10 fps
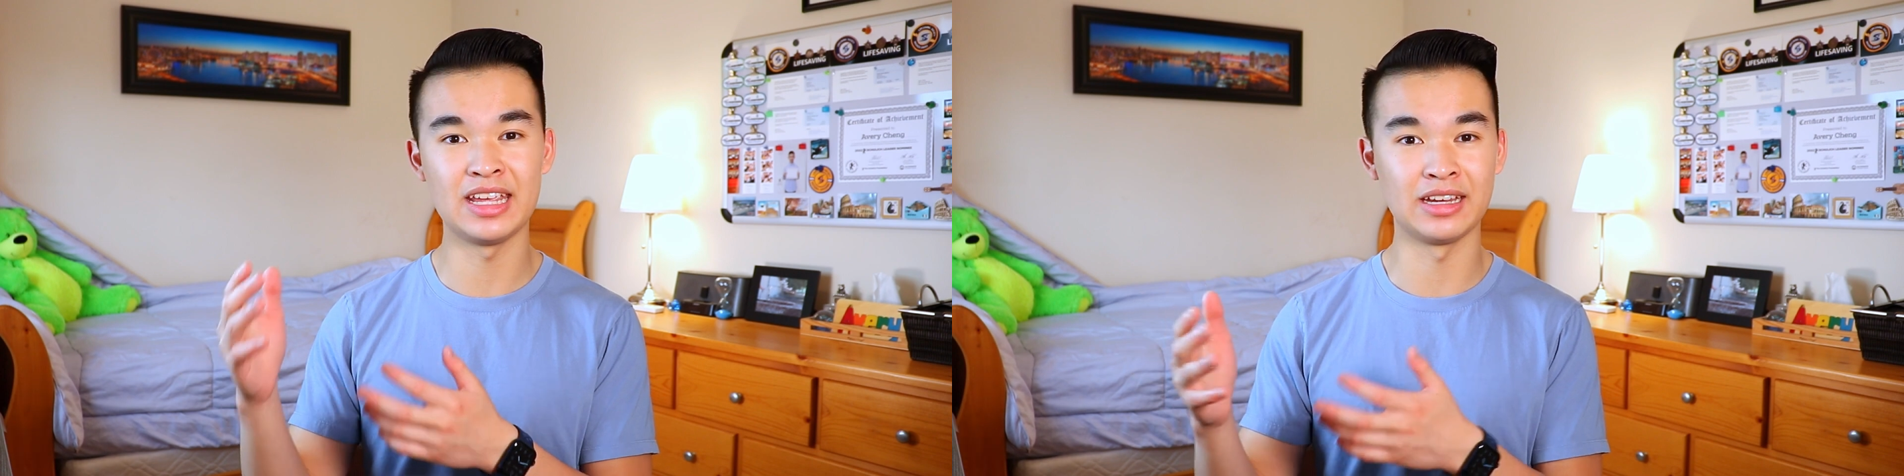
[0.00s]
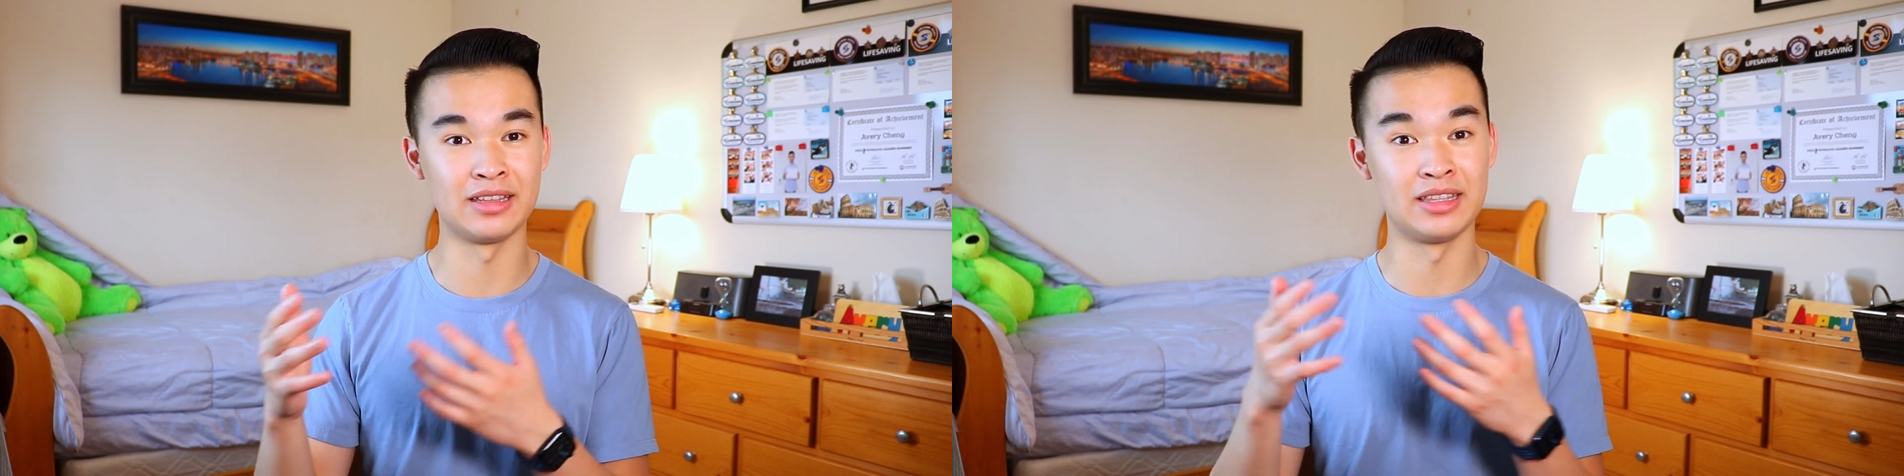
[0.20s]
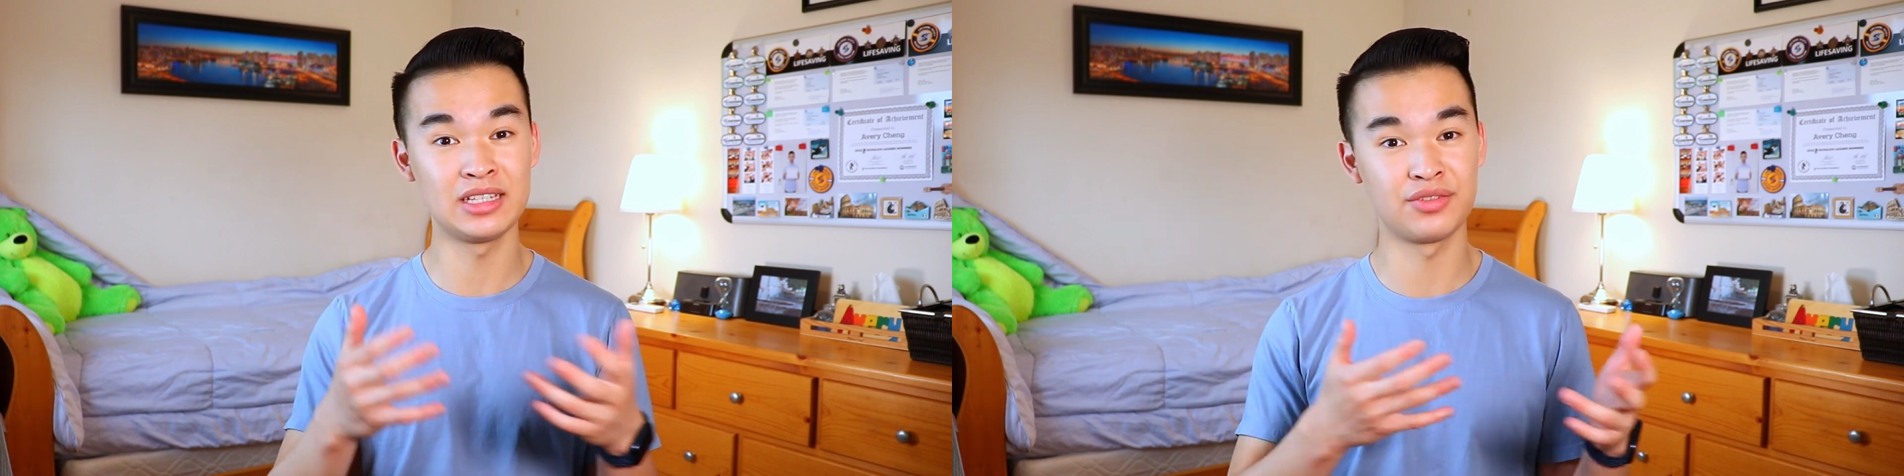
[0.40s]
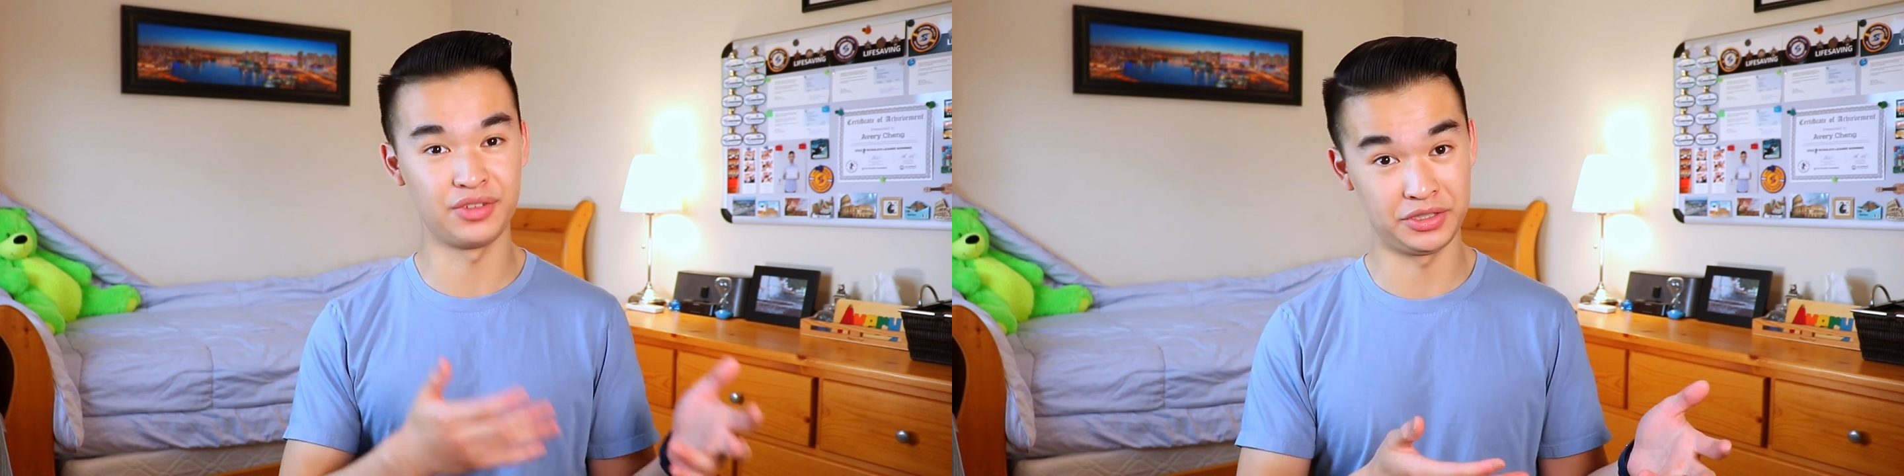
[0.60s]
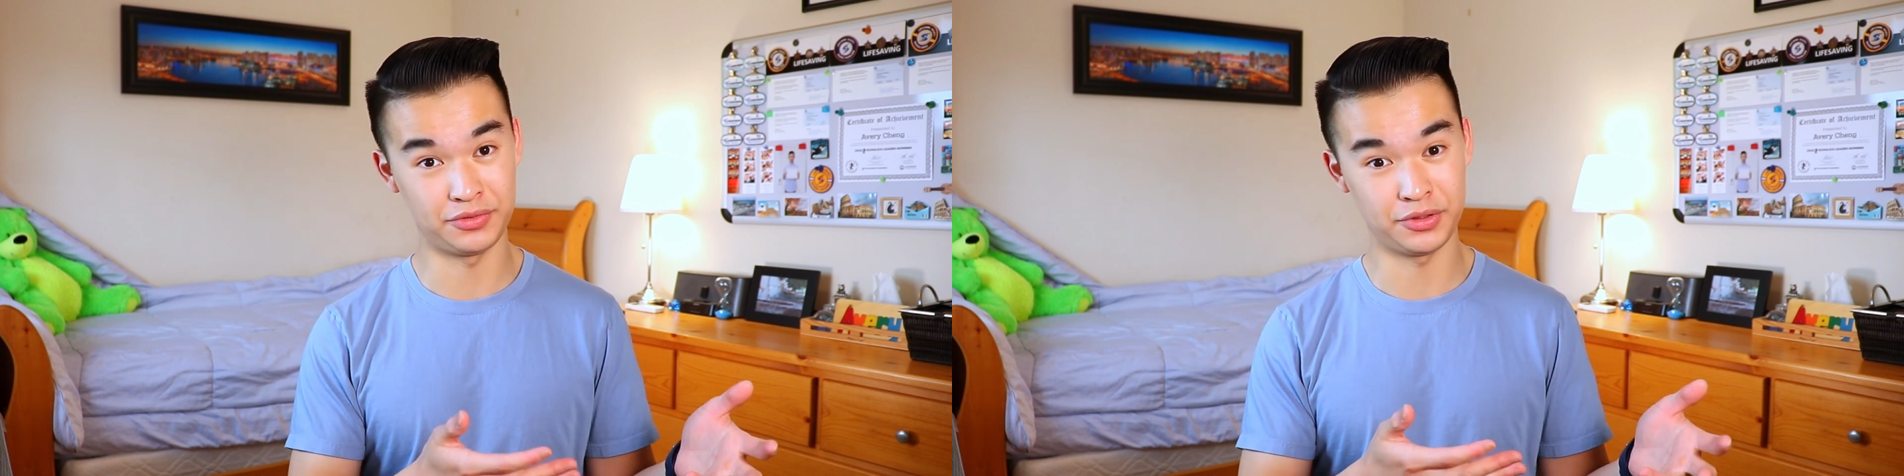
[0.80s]
take this
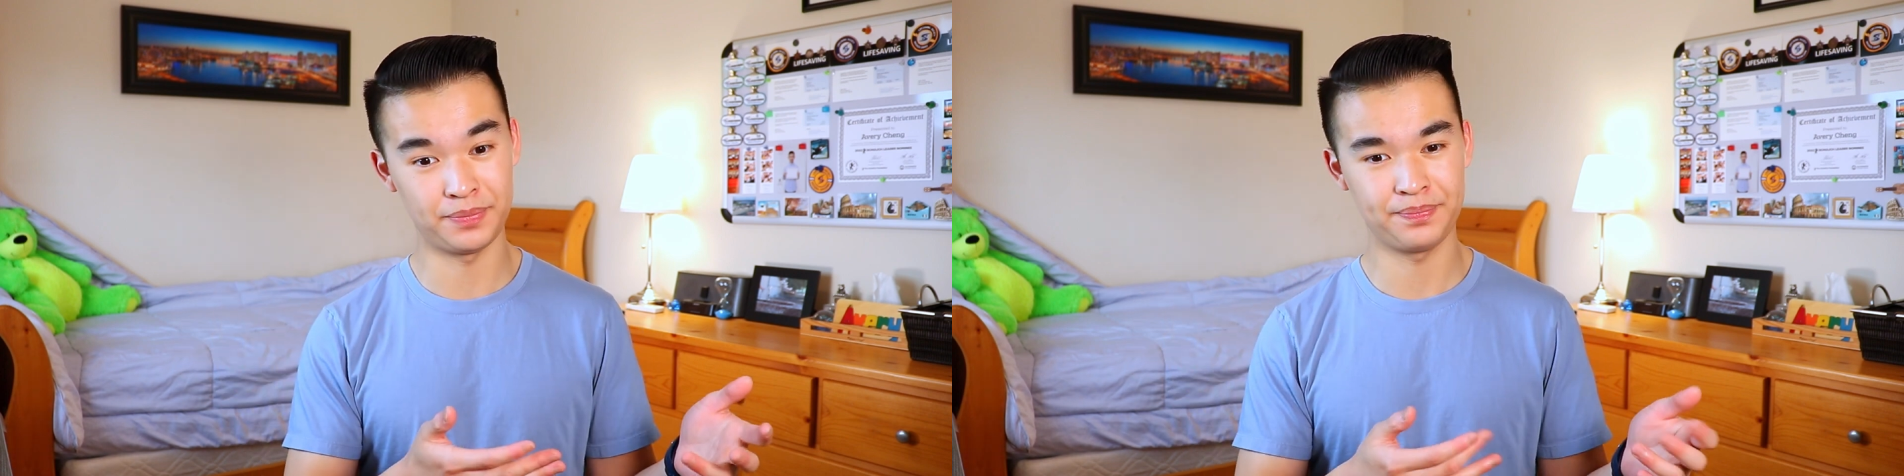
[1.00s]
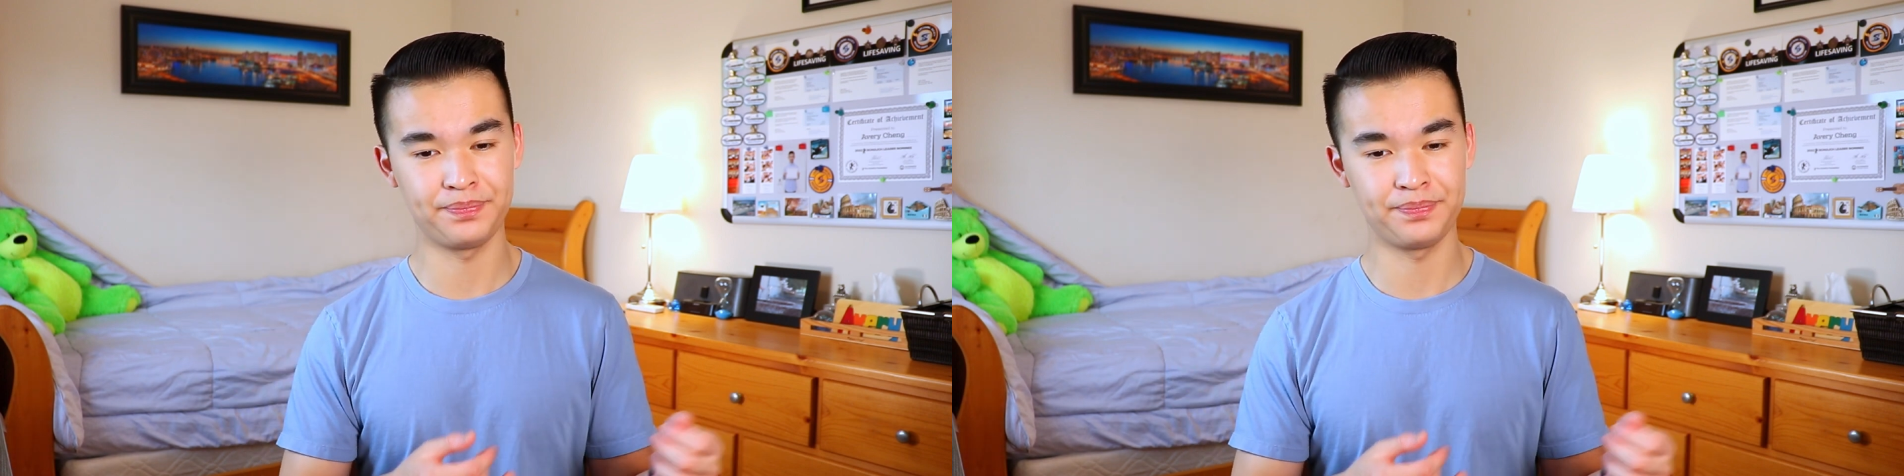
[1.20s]
flavor.